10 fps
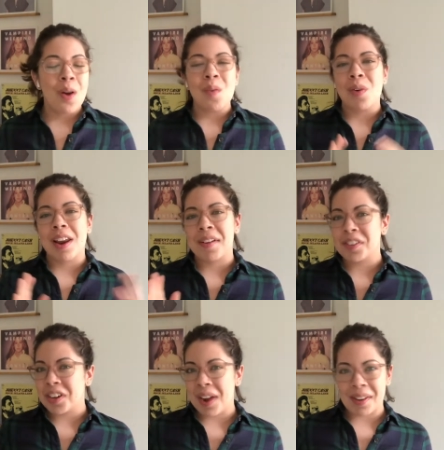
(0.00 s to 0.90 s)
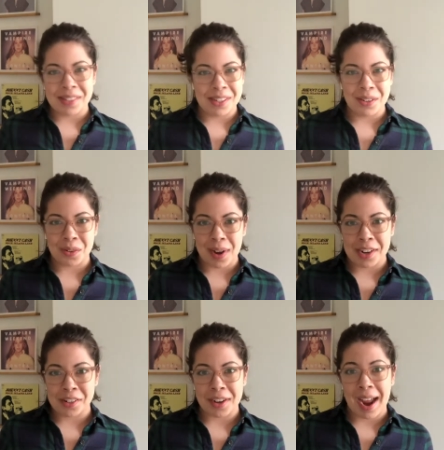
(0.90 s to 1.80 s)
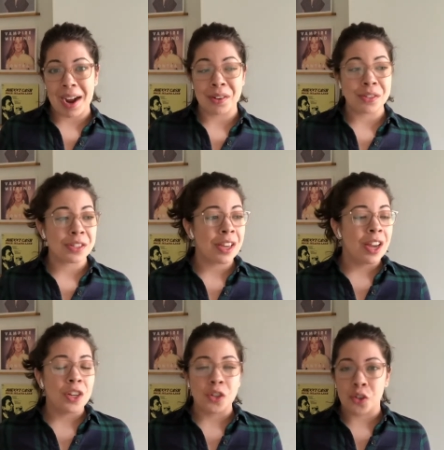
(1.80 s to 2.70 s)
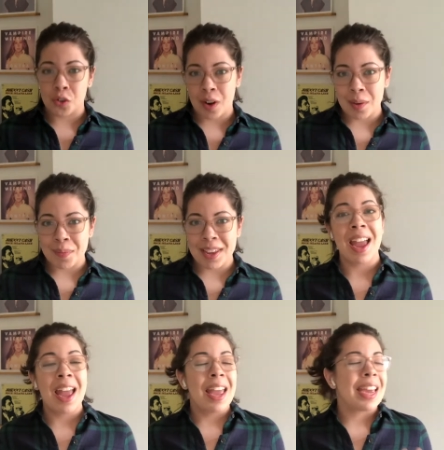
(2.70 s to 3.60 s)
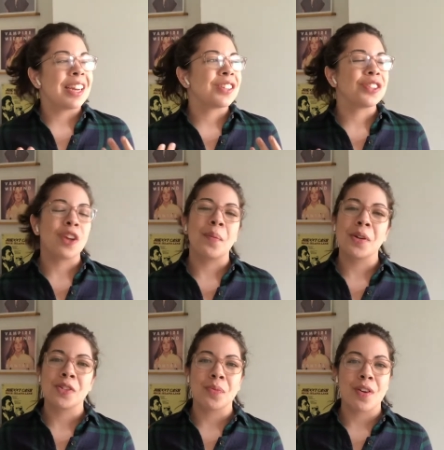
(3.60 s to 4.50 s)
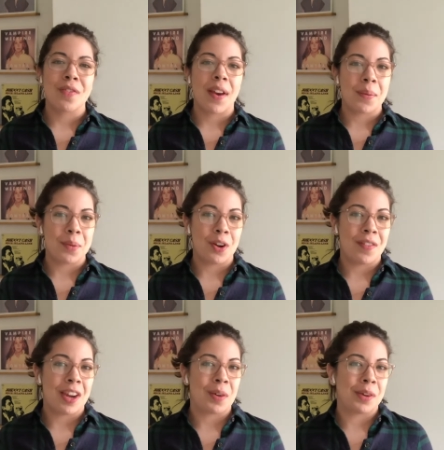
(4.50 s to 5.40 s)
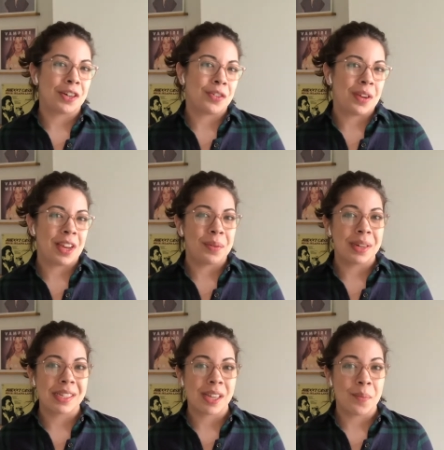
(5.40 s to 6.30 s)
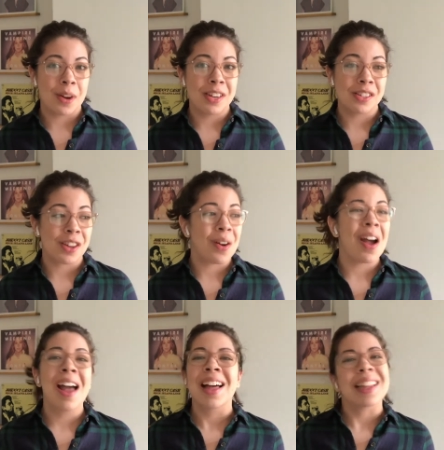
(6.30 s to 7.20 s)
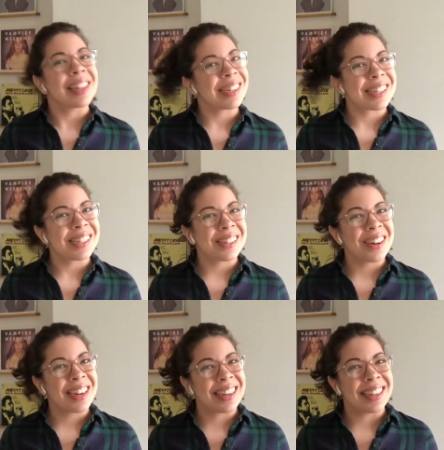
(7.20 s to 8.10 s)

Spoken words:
whatever you have to do around your house, join me. It is so much more fun and motivating when you're doing it with someone, so let's get started.